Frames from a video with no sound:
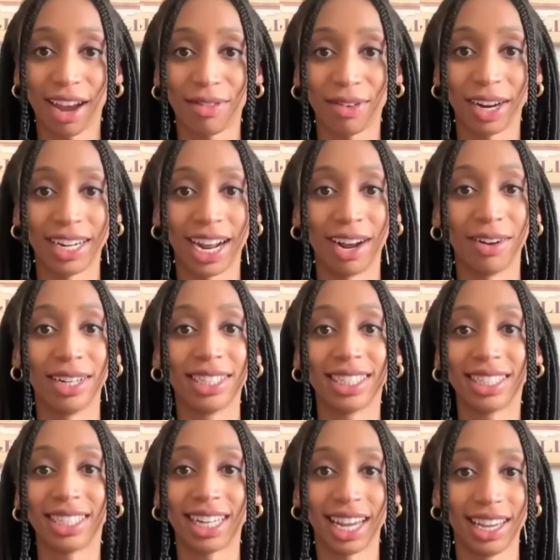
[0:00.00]
have right now is
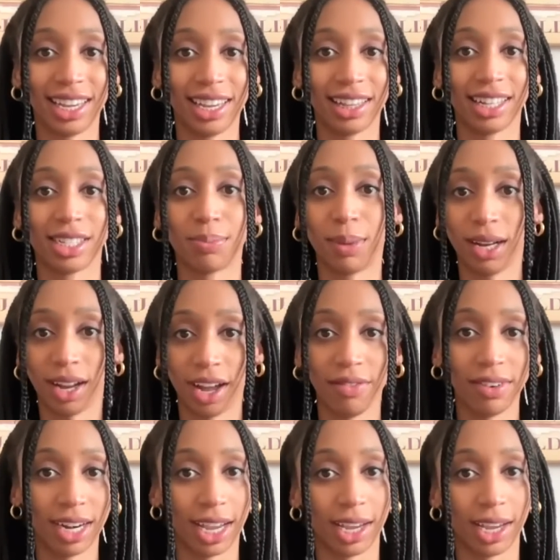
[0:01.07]
just taking this beloved